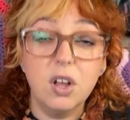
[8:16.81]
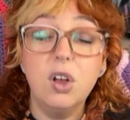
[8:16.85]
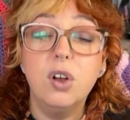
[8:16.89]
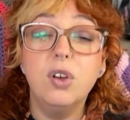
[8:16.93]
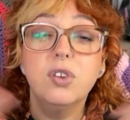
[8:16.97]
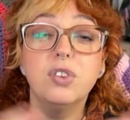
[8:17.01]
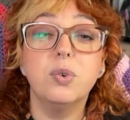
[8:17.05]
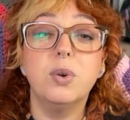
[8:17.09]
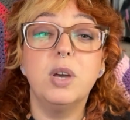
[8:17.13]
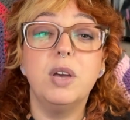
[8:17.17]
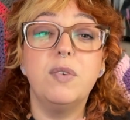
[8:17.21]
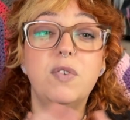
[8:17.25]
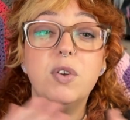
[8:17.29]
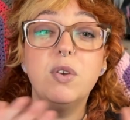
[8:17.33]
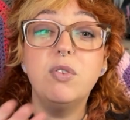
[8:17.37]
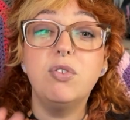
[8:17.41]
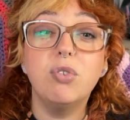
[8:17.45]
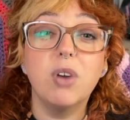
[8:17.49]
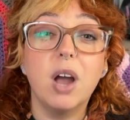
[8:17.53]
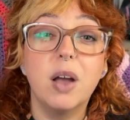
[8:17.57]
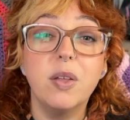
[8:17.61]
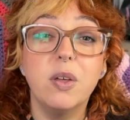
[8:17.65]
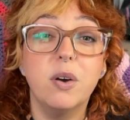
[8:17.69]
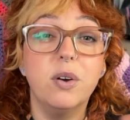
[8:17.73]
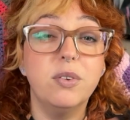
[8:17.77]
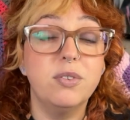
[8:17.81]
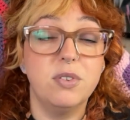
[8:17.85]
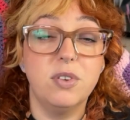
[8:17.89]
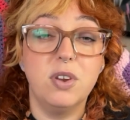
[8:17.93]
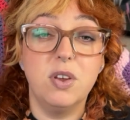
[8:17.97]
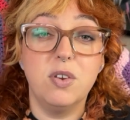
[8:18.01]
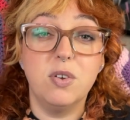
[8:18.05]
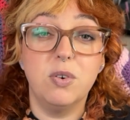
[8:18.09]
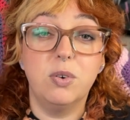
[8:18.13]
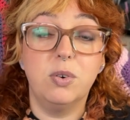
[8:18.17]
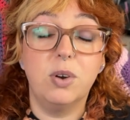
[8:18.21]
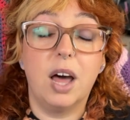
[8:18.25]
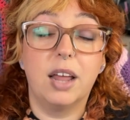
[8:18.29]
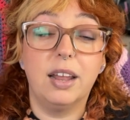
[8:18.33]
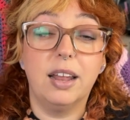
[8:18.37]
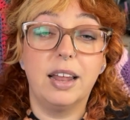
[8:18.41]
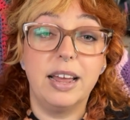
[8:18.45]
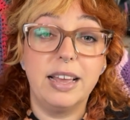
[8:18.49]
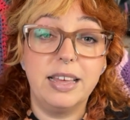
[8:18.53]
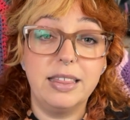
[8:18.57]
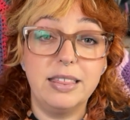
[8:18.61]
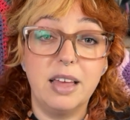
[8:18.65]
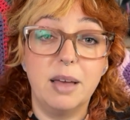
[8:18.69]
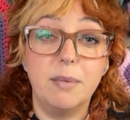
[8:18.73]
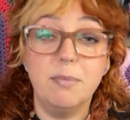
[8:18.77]
So if you try those and you do not
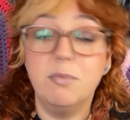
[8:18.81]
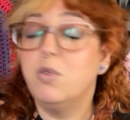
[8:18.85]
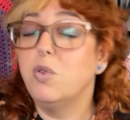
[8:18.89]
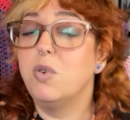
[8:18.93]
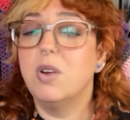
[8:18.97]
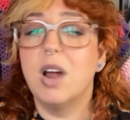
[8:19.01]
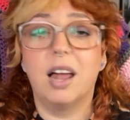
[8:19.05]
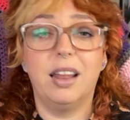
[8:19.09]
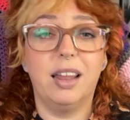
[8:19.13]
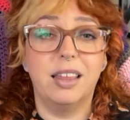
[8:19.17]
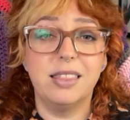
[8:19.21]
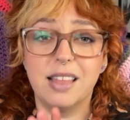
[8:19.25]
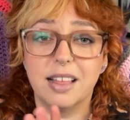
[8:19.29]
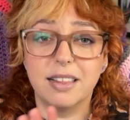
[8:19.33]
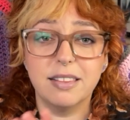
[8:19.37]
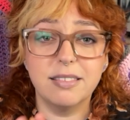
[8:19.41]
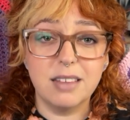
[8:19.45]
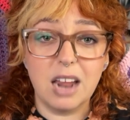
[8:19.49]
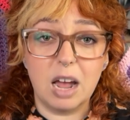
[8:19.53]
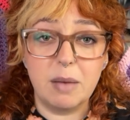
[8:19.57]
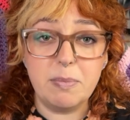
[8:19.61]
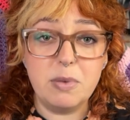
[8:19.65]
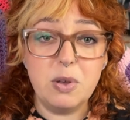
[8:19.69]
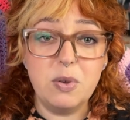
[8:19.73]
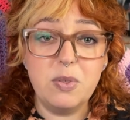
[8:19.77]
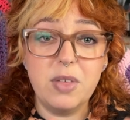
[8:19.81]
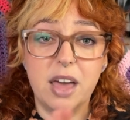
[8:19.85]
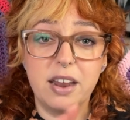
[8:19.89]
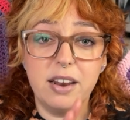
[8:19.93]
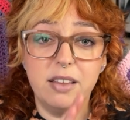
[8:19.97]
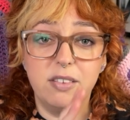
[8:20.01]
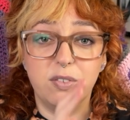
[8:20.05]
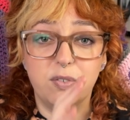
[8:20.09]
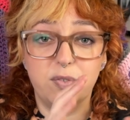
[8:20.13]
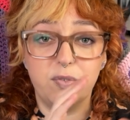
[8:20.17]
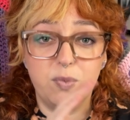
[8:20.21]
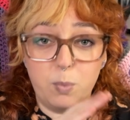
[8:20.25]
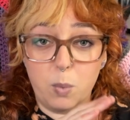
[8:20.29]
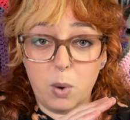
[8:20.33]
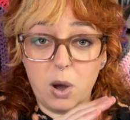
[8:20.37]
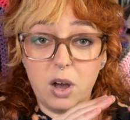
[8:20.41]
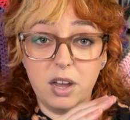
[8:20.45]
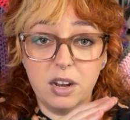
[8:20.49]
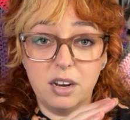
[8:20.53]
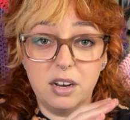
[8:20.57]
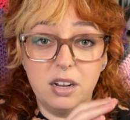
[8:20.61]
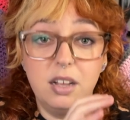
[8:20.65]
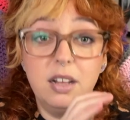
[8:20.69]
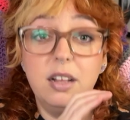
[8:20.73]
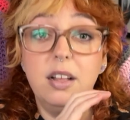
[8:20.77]
like them, do not let that stop you. That is
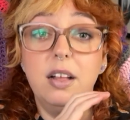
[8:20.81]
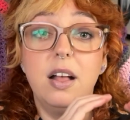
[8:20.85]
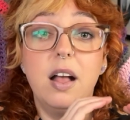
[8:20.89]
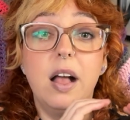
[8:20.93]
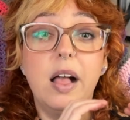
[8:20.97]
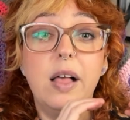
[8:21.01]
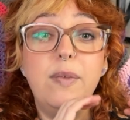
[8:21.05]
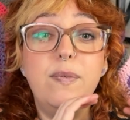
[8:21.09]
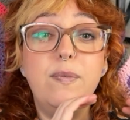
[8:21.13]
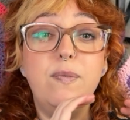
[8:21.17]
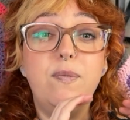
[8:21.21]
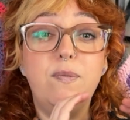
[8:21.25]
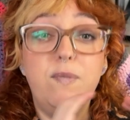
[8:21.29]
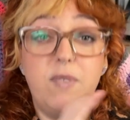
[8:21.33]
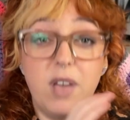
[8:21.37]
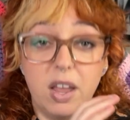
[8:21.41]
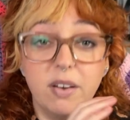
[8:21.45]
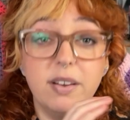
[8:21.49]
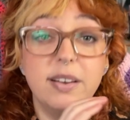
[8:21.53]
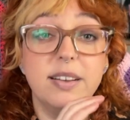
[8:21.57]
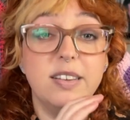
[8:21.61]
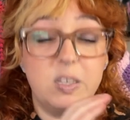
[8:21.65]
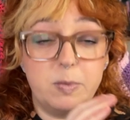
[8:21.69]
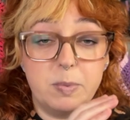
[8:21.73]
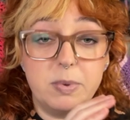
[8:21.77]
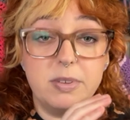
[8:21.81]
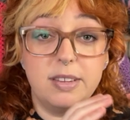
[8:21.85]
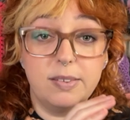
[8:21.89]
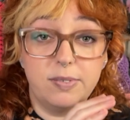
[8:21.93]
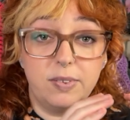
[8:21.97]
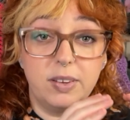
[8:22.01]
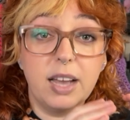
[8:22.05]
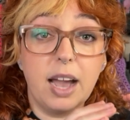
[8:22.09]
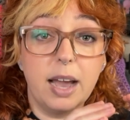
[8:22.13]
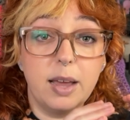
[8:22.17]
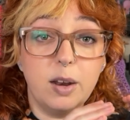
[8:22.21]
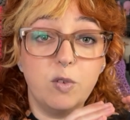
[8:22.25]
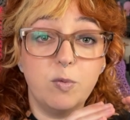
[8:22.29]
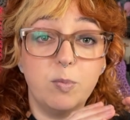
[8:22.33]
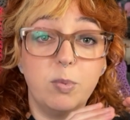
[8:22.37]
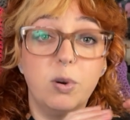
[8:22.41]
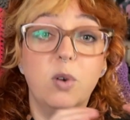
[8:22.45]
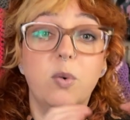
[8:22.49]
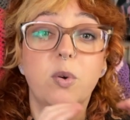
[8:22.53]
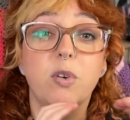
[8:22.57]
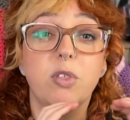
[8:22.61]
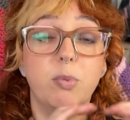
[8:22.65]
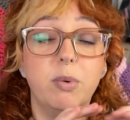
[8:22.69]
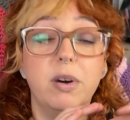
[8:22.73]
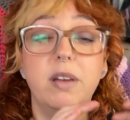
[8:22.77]
one very specific kind of book
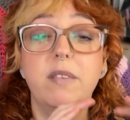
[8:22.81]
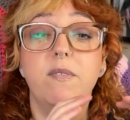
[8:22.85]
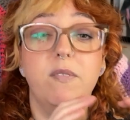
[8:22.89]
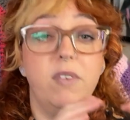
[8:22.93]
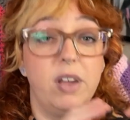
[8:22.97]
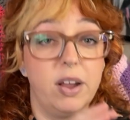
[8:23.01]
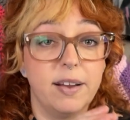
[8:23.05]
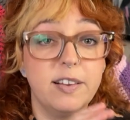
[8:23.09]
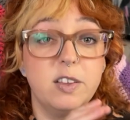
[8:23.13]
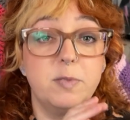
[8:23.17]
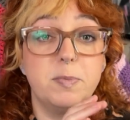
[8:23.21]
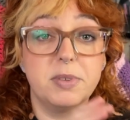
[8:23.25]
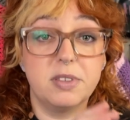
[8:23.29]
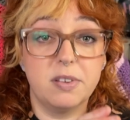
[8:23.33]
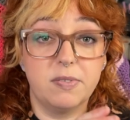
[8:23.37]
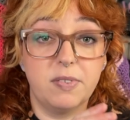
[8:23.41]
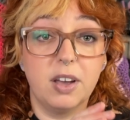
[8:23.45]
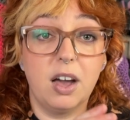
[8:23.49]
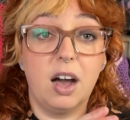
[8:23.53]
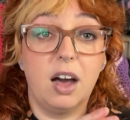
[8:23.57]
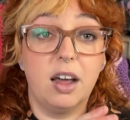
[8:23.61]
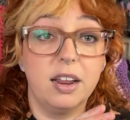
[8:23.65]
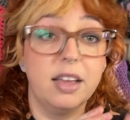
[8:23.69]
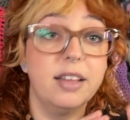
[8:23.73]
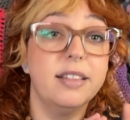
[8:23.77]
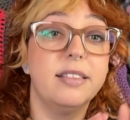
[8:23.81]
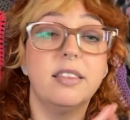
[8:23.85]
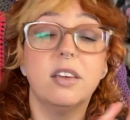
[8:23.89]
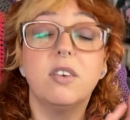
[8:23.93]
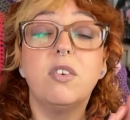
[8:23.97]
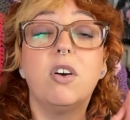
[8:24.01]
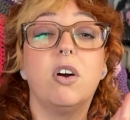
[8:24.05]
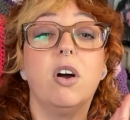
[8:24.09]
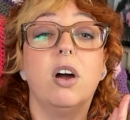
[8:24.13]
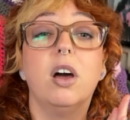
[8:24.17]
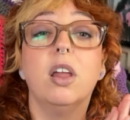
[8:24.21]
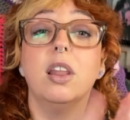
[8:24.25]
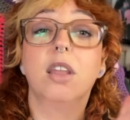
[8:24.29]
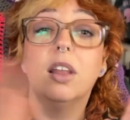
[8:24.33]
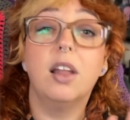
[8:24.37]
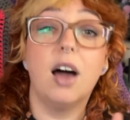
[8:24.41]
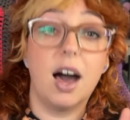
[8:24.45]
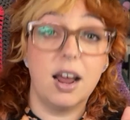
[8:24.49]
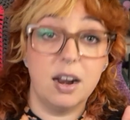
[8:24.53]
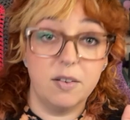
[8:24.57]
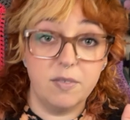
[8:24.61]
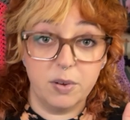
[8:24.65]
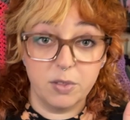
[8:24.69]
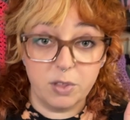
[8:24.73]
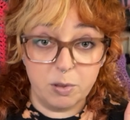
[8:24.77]
with one very specific audience. There are a
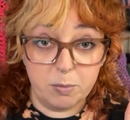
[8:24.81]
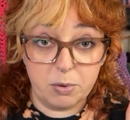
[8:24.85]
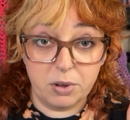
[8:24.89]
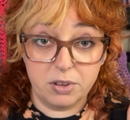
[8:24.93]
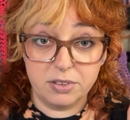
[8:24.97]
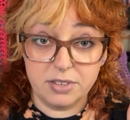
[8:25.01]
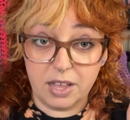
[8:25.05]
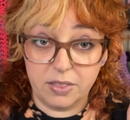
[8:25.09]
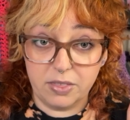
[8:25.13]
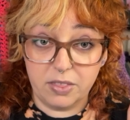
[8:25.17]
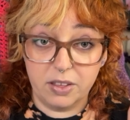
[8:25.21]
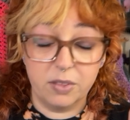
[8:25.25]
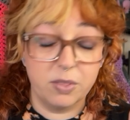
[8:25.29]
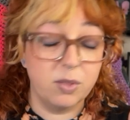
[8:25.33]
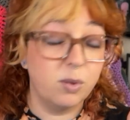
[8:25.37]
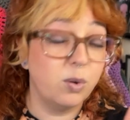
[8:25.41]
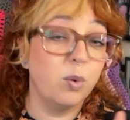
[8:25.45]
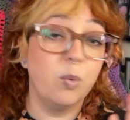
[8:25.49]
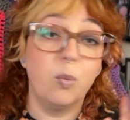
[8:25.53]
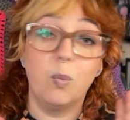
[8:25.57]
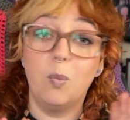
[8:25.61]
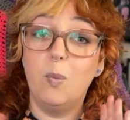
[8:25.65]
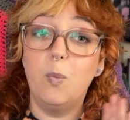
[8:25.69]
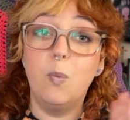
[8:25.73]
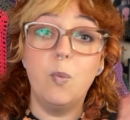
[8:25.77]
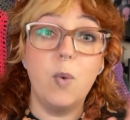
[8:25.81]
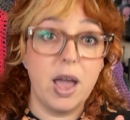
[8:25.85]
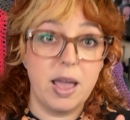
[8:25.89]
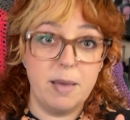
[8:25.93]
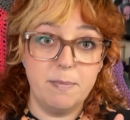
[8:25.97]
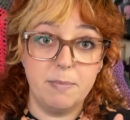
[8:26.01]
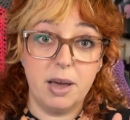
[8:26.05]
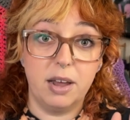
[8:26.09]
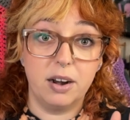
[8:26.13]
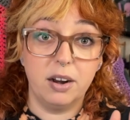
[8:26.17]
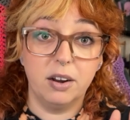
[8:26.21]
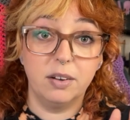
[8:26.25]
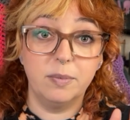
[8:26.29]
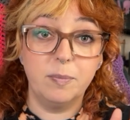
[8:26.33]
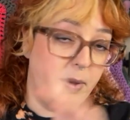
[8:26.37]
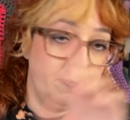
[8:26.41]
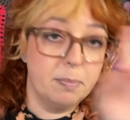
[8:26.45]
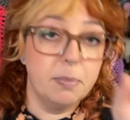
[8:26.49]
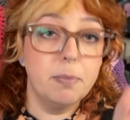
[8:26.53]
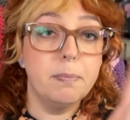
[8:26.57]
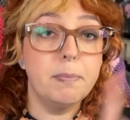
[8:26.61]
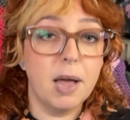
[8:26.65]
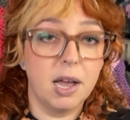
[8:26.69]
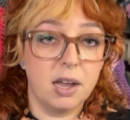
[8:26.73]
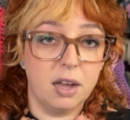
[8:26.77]
lot of other books out there that are way better.
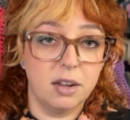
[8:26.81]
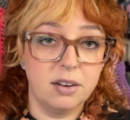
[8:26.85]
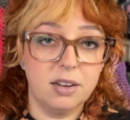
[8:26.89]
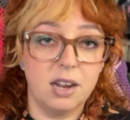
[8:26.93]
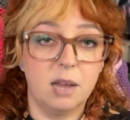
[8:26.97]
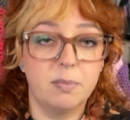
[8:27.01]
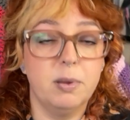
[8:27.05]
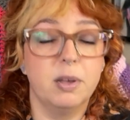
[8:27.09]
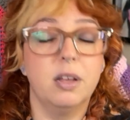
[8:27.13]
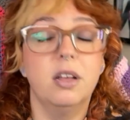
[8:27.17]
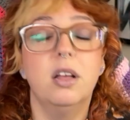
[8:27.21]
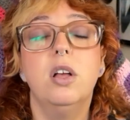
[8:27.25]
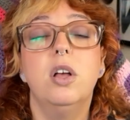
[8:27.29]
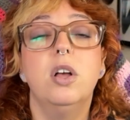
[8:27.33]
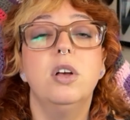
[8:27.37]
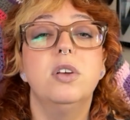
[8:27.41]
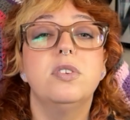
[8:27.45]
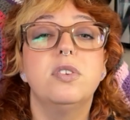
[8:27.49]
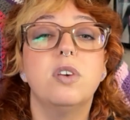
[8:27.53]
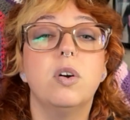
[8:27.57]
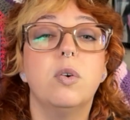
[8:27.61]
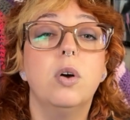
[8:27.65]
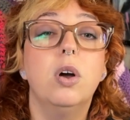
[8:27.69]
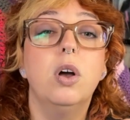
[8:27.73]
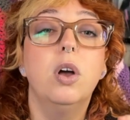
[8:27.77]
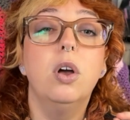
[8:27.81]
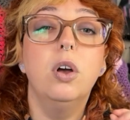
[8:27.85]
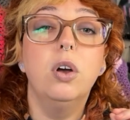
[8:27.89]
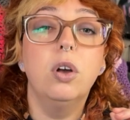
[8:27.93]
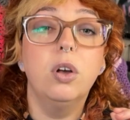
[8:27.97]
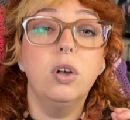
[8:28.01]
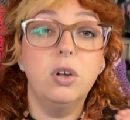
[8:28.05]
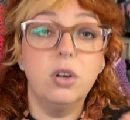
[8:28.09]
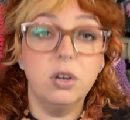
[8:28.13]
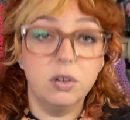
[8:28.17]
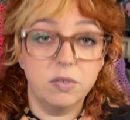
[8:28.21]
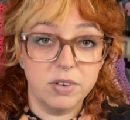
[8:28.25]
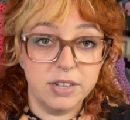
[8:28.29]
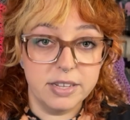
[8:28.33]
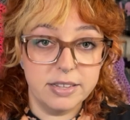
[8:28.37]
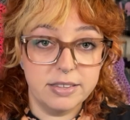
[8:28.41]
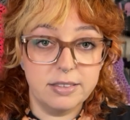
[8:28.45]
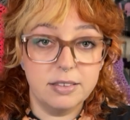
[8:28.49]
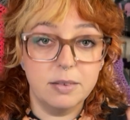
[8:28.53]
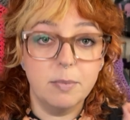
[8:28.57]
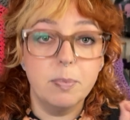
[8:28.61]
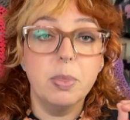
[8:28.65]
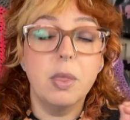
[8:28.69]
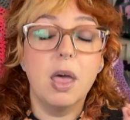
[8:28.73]
Back on topic. So Goodreads.